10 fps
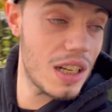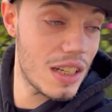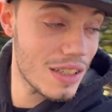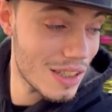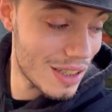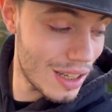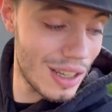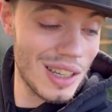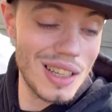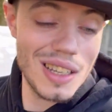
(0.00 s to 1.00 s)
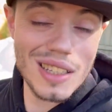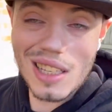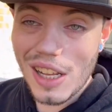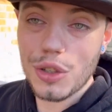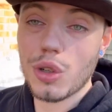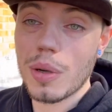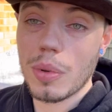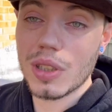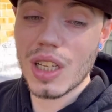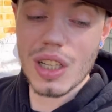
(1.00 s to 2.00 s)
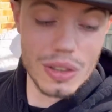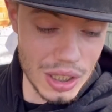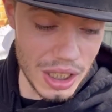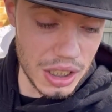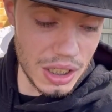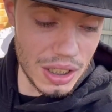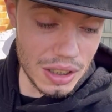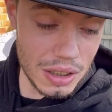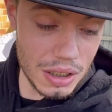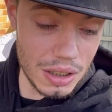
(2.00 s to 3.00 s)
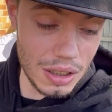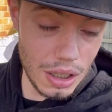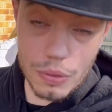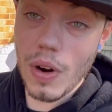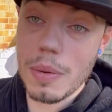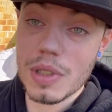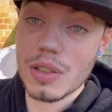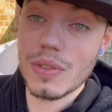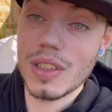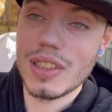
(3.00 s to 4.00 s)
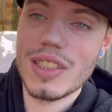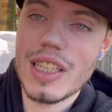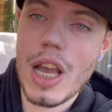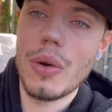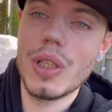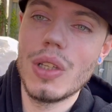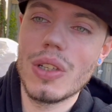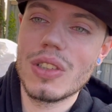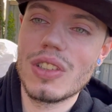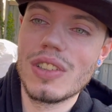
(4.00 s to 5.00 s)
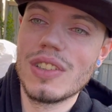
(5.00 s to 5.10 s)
Let's set the tripod down and then unwrap this thing and see how it looks.